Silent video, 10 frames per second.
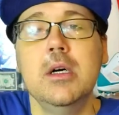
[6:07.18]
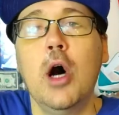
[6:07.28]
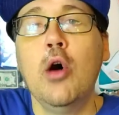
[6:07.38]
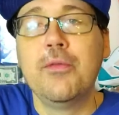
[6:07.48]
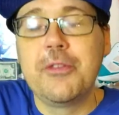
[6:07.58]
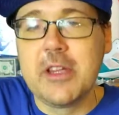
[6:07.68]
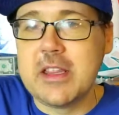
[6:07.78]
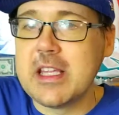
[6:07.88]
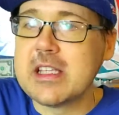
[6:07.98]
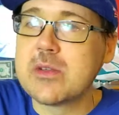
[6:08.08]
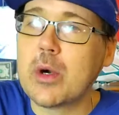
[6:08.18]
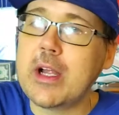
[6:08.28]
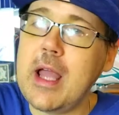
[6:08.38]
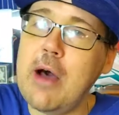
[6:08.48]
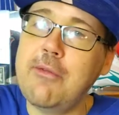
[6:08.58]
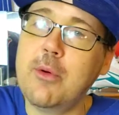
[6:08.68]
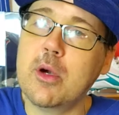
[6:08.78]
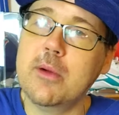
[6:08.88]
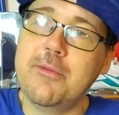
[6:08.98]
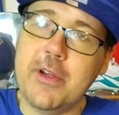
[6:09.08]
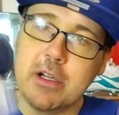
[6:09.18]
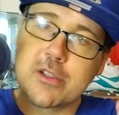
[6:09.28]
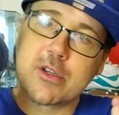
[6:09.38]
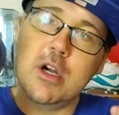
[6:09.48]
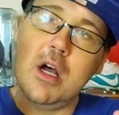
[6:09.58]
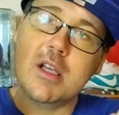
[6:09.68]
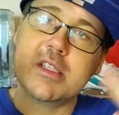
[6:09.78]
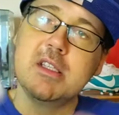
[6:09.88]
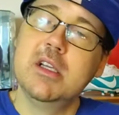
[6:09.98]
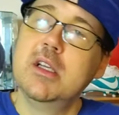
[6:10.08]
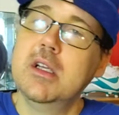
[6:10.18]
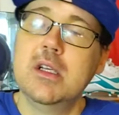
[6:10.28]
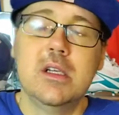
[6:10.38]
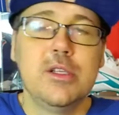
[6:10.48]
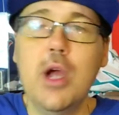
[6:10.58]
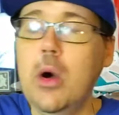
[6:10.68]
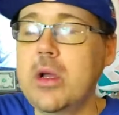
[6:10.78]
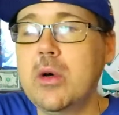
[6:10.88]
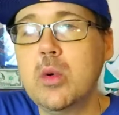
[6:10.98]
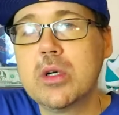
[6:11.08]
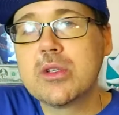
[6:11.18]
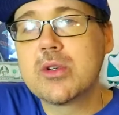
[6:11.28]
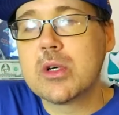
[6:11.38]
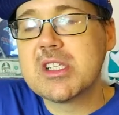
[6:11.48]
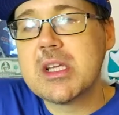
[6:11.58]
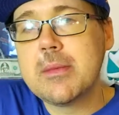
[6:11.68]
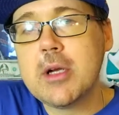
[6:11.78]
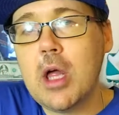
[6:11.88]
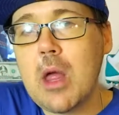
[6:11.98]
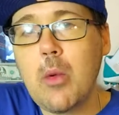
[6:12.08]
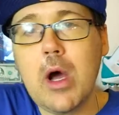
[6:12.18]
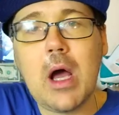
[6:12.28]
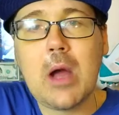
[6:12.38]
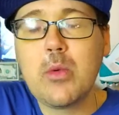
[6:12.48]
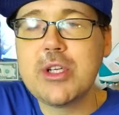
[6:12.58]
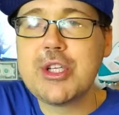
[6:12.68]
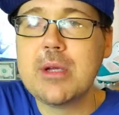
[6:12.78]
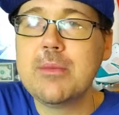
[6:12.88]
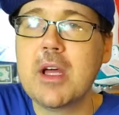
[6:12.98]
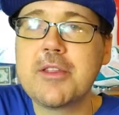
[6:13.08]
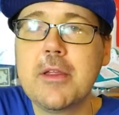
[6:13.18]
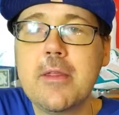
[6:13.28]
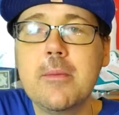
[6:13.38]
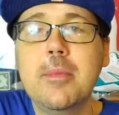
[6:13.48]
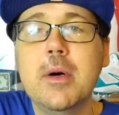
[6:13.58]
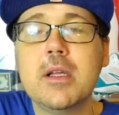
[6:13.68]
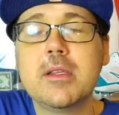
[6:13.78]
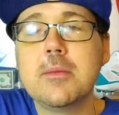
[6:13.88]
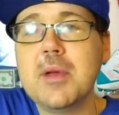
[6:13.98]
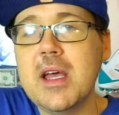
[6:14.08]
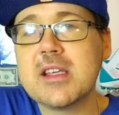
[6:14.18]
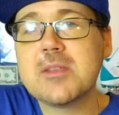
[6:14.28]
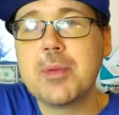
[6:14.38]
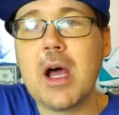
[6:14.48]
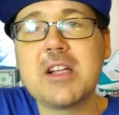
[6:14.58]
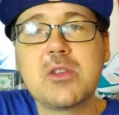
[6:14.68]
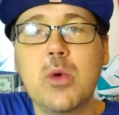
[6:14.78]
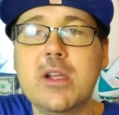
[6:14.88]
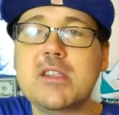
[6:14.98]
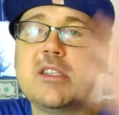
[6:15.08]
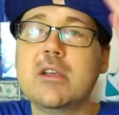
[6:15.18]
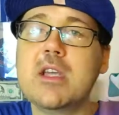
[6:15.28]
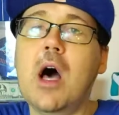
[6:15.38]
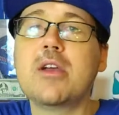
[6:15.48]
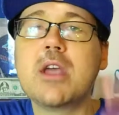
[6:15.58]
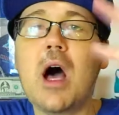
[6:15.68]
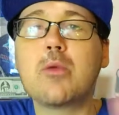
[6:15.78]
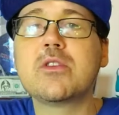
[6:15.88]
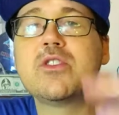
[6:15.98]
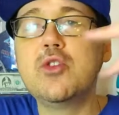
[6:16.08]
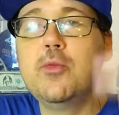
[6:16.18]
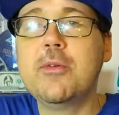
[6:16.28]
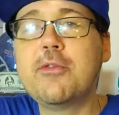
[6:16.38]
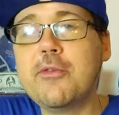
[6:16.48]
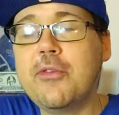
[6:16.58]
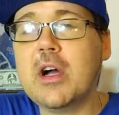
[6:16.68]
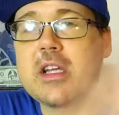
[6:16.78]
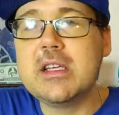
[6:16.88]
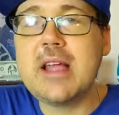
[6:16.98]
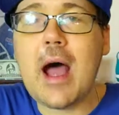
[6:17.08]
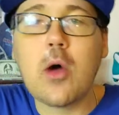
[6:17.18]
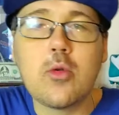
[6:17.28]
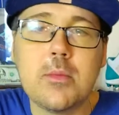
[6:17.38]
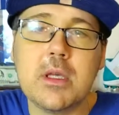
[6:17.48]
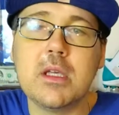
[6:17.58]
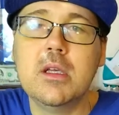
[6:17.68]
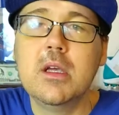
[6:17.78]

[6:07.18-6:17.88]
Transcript: hopefully things work out for him, fingers crossed. No ill will towards him at all. I wish him nothing but the best. But I just want to tell y'all were stupid for fucking doubting me.